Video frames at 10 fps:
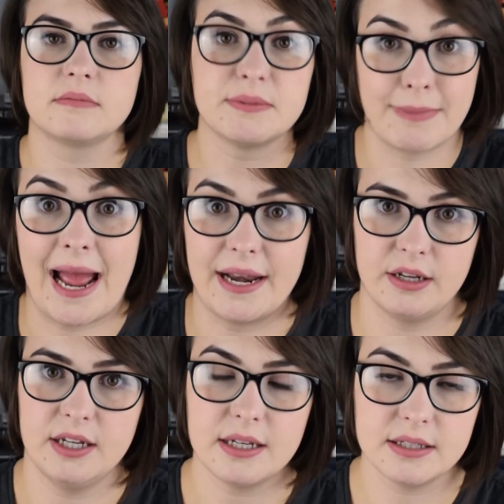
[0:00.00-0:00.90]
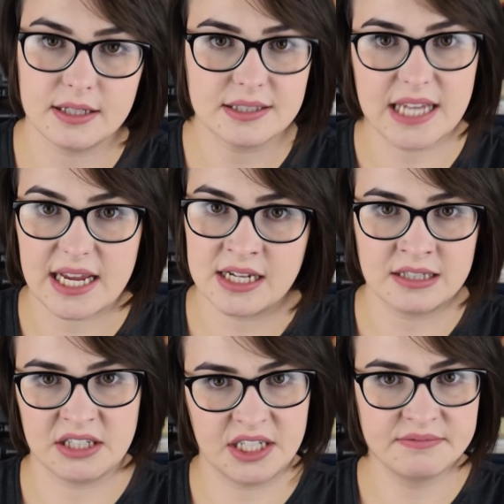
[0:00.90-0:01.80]
man, say
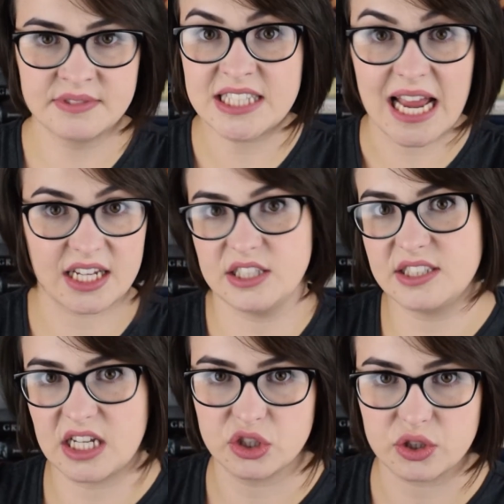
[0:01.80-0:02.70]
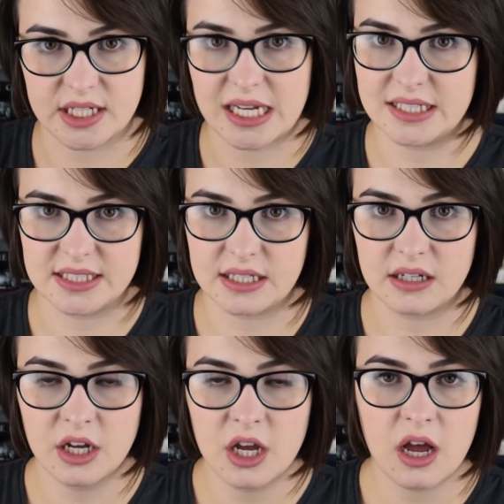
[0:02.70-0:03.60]
in the 2nd century
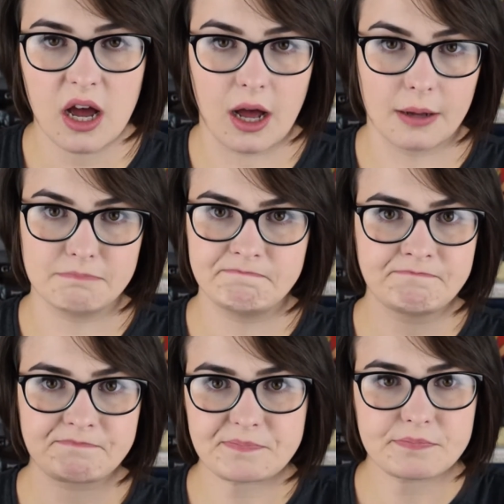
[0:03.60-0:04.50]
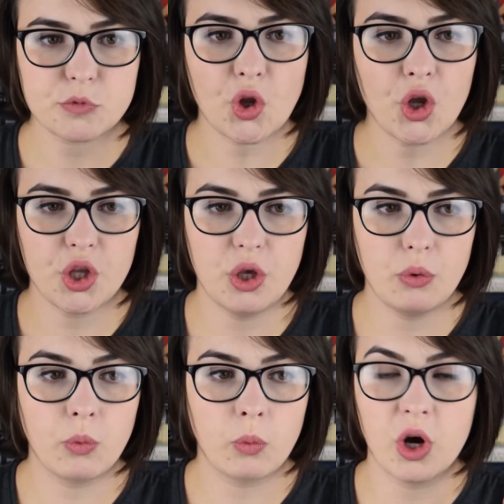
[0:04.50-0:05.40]
AD. You
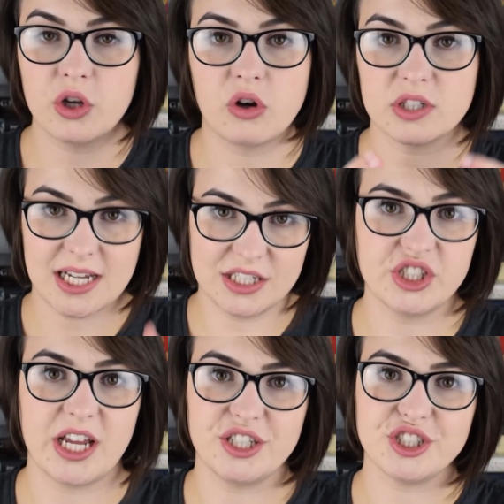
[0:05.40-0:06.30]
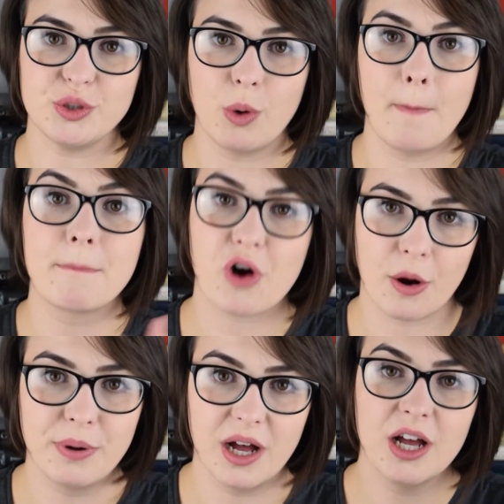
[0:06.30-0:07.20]
were not educated, you weren't
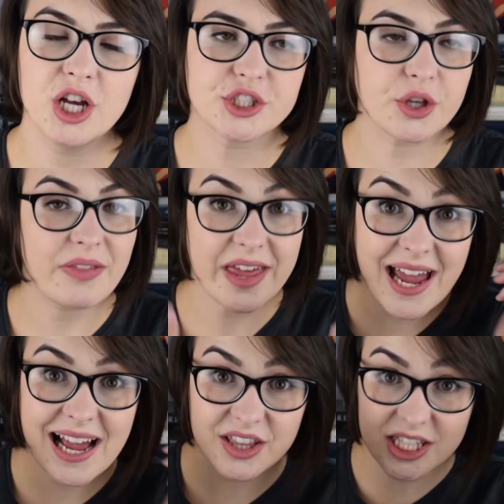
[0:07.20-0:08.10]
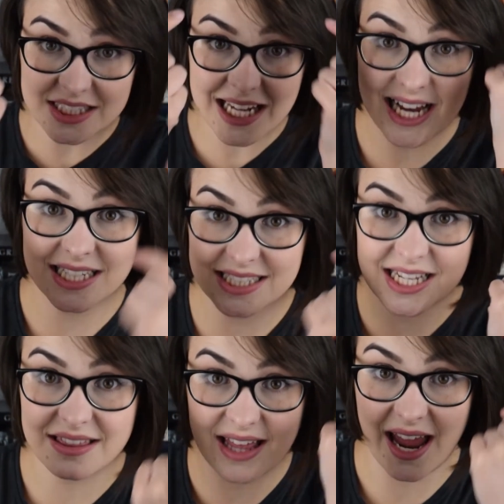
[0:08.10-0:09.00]
proper. So they had these texts
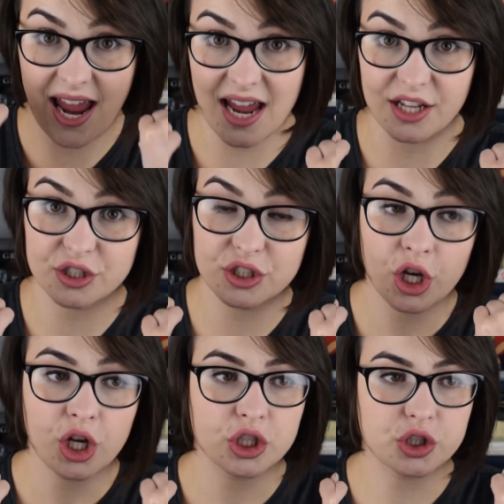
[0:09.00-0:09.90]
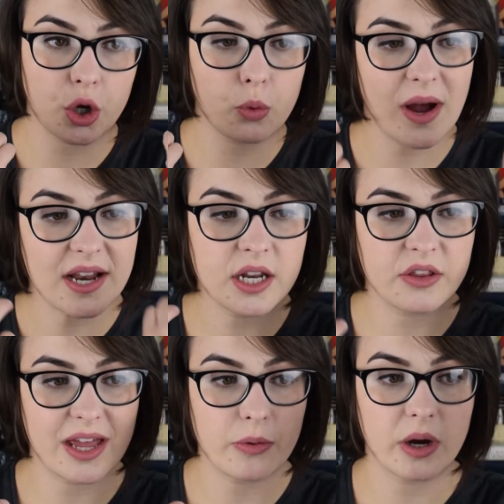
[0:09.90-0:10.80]
in their heads. So when
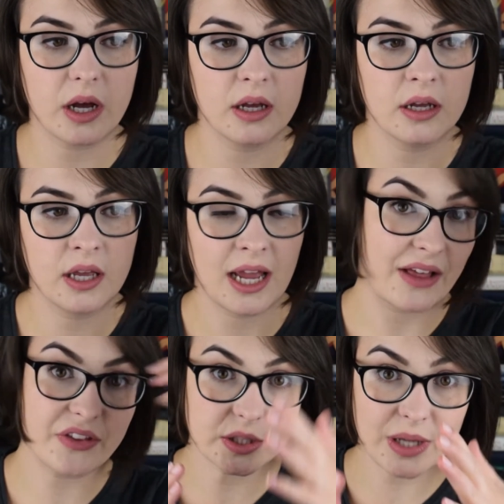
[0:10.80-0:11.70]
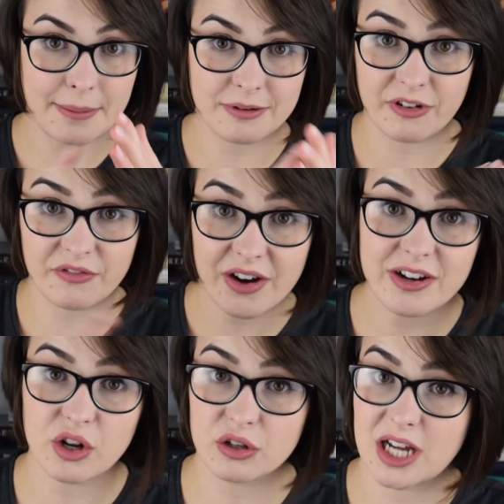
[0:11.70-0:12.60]
they were, and this happened for a
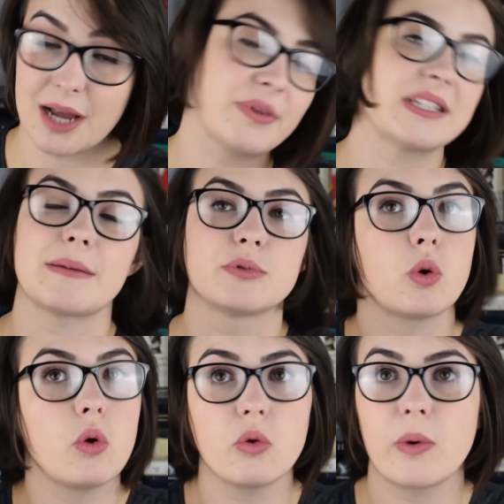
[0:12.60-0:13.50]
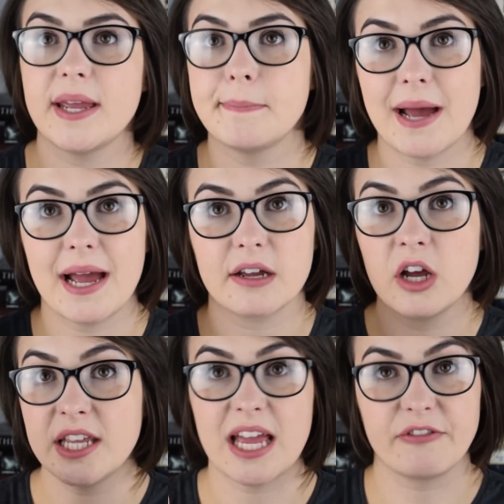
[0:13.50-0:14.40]
very long time, this happened all the way back,
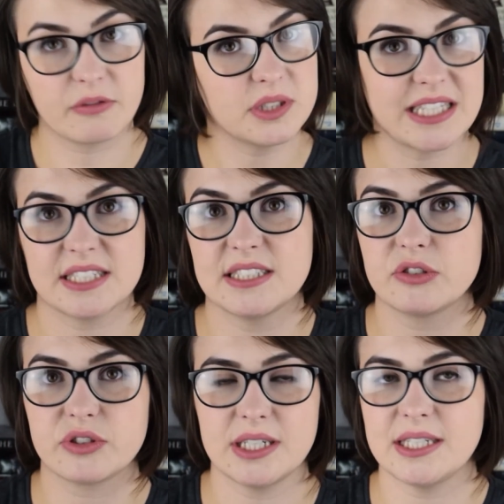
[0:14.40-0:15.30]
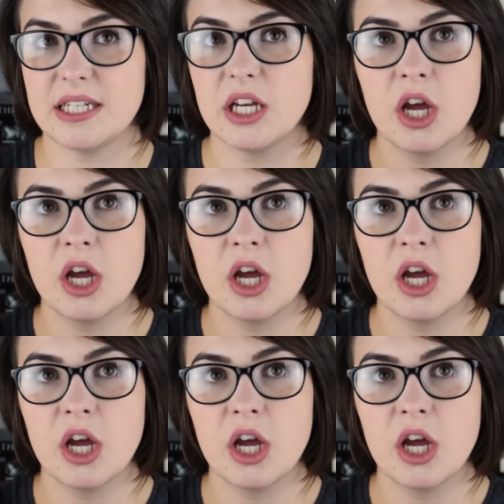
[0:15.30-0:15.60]
yeah, from the 2nd century